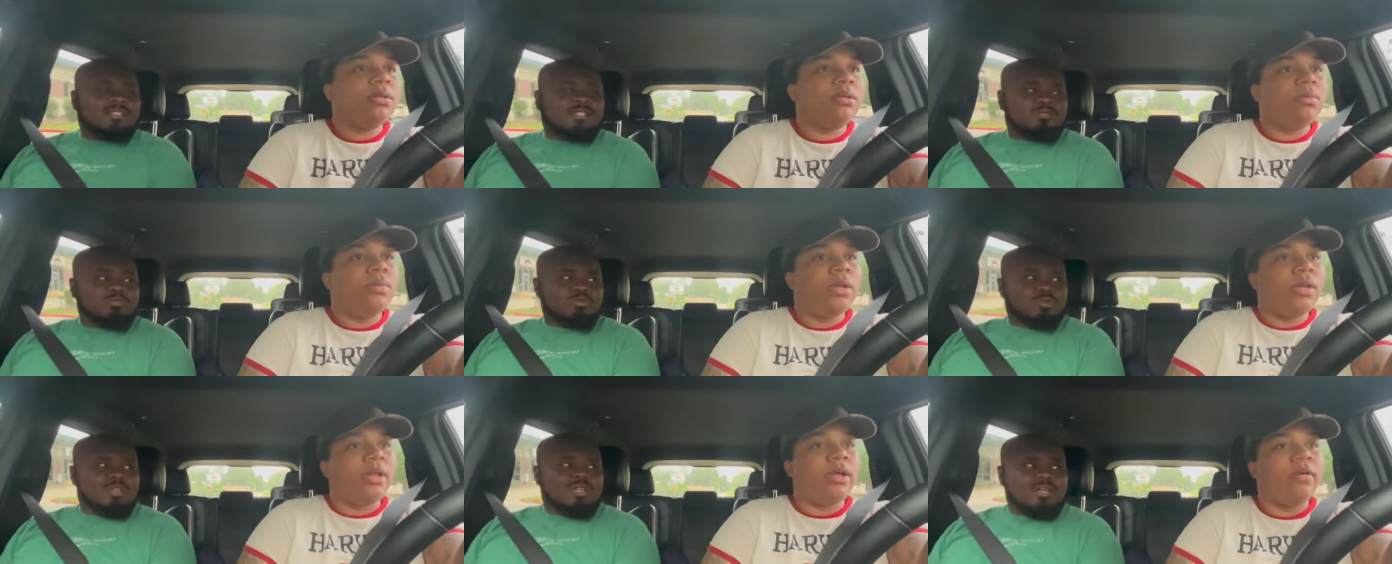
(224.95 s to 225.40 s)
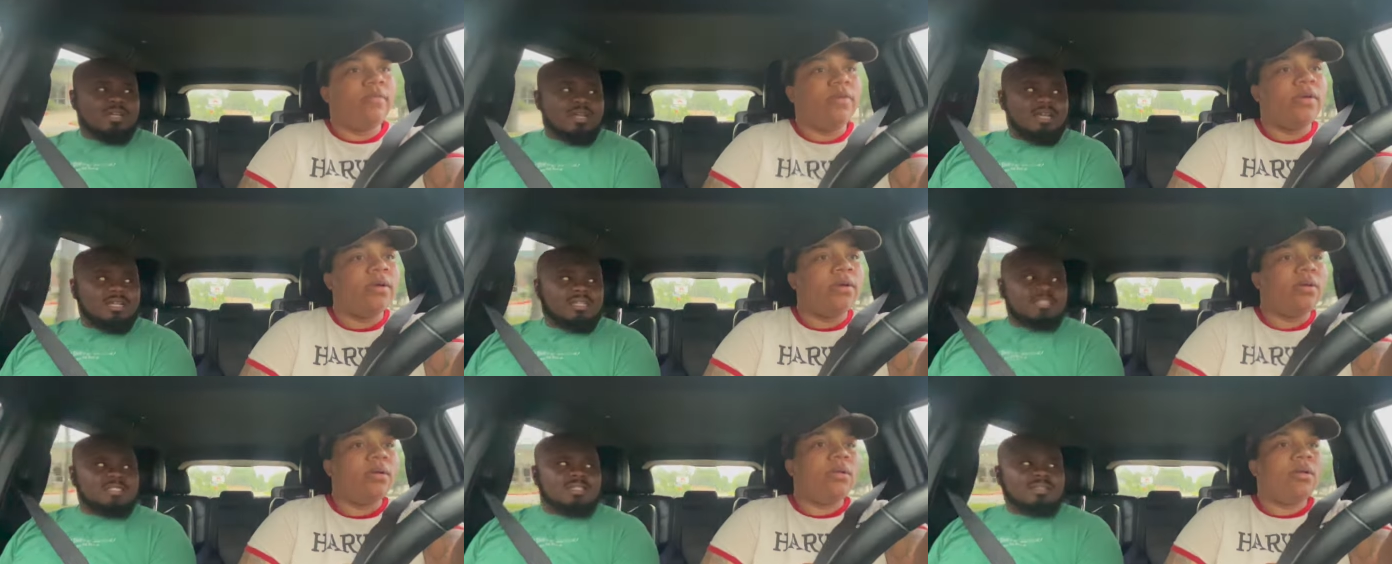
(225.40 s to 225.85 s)
Speaker 1: You want a hug or
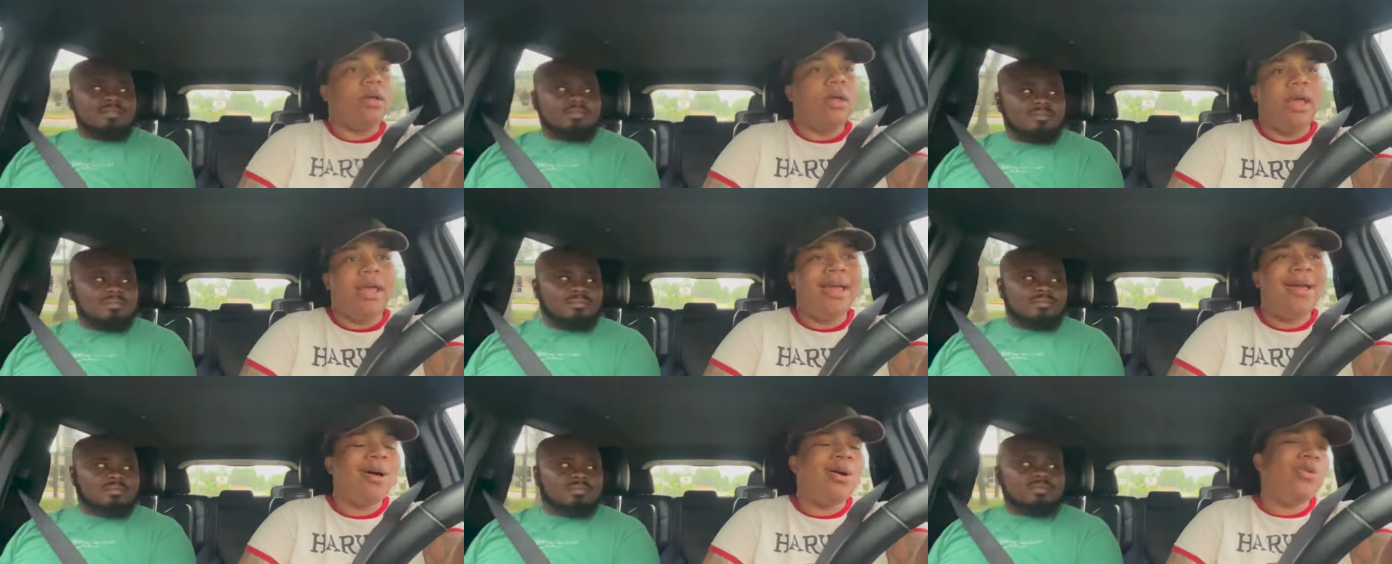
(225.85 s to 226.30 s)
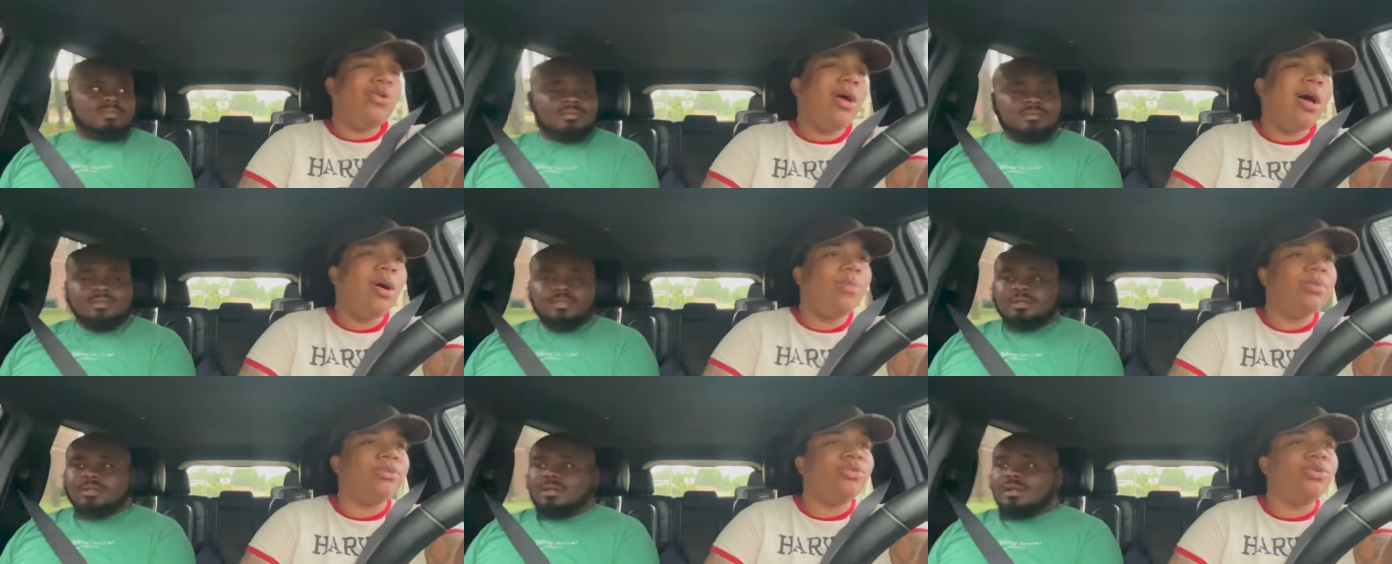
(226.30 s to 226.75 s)
something? Hell no, I
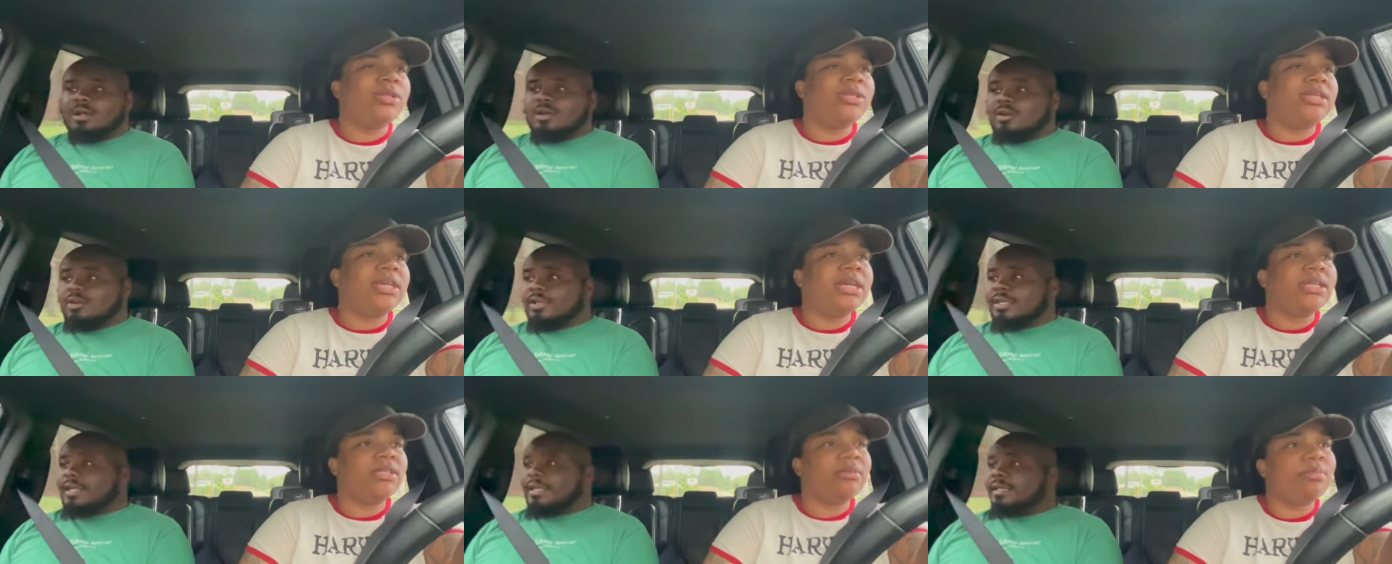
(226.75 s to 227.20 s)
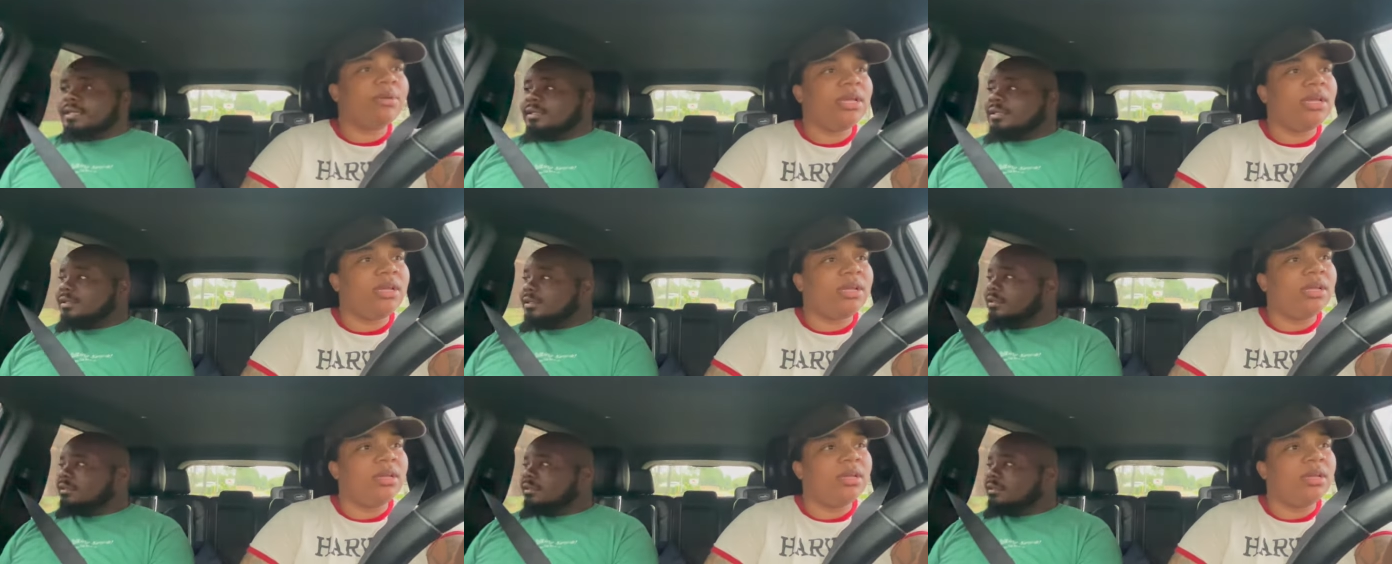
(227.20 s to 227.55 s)
want you to oh, touch me.